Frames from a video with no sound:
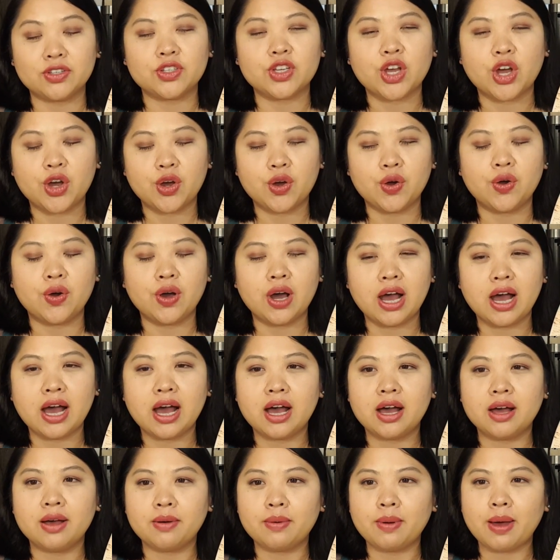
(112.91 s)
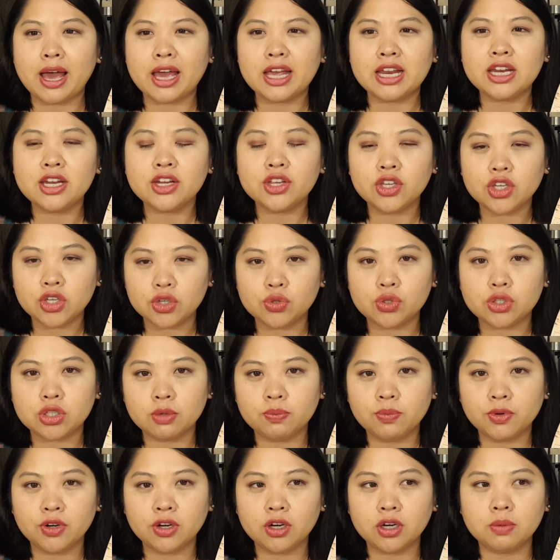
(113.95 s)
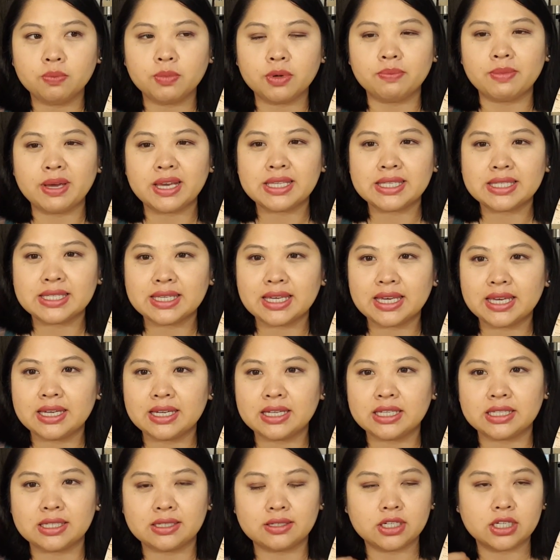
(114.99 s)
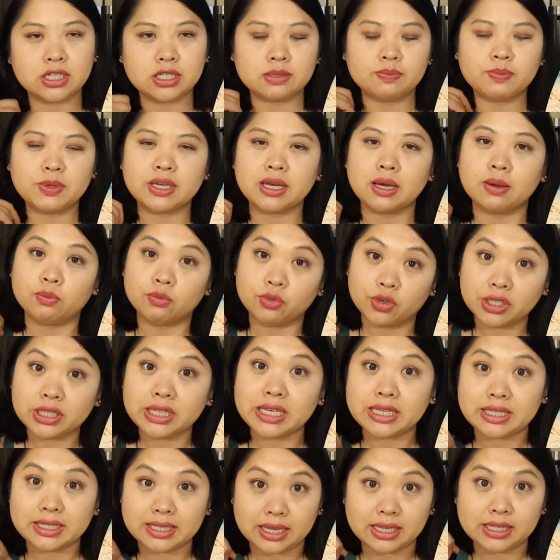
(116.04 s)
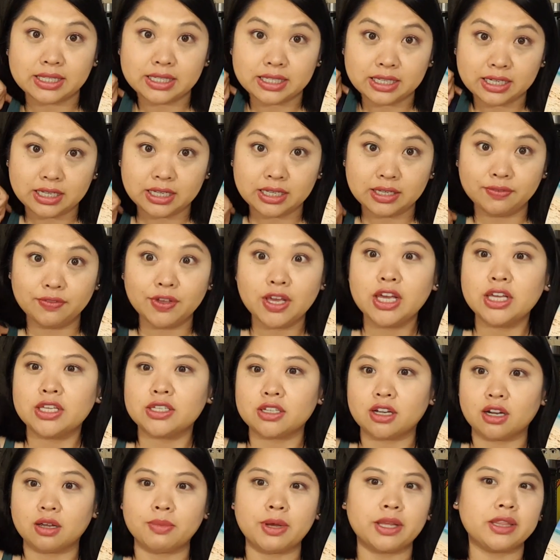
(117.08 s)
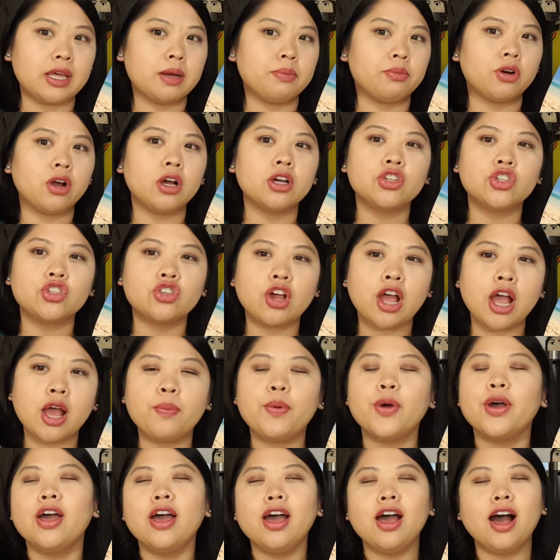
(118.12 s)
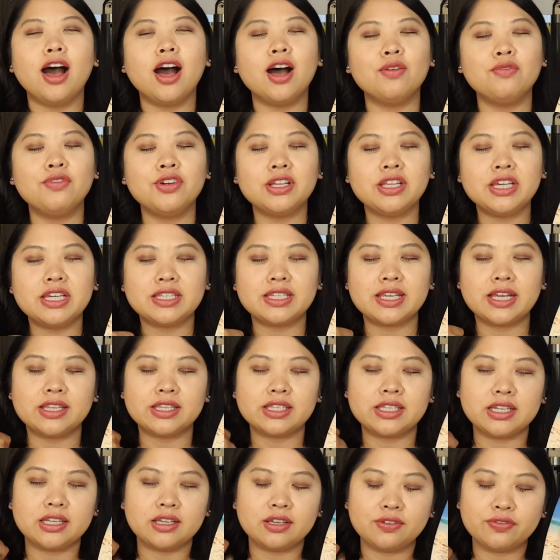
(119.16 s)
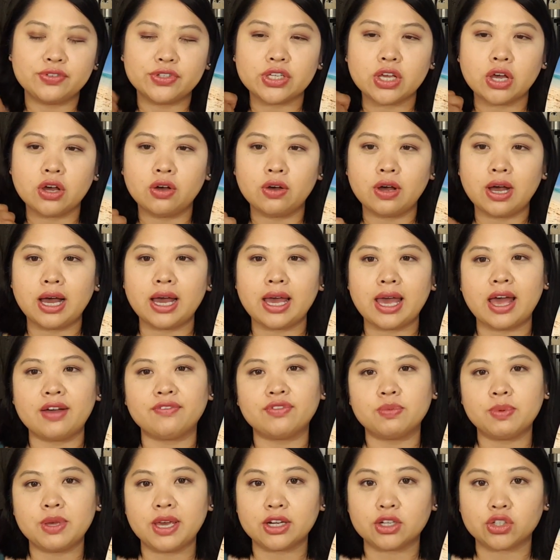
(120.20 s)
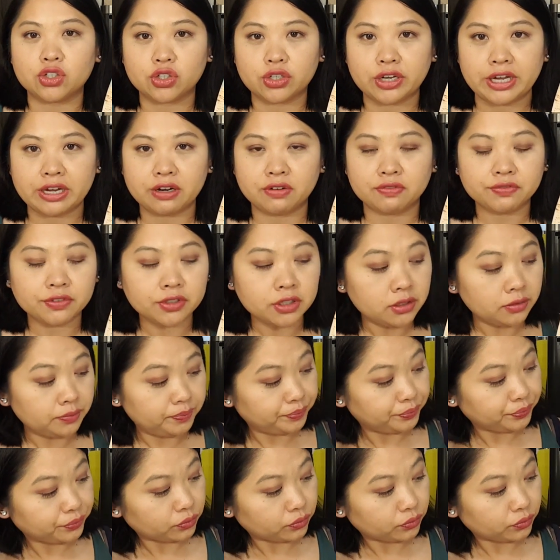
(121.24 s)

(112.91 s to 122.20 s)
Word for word: So uh, I didn't used to burn, but my skin has just become really sensitive. Sorry about that bra strap. Uh, really sensitive, so I have to be extra careful.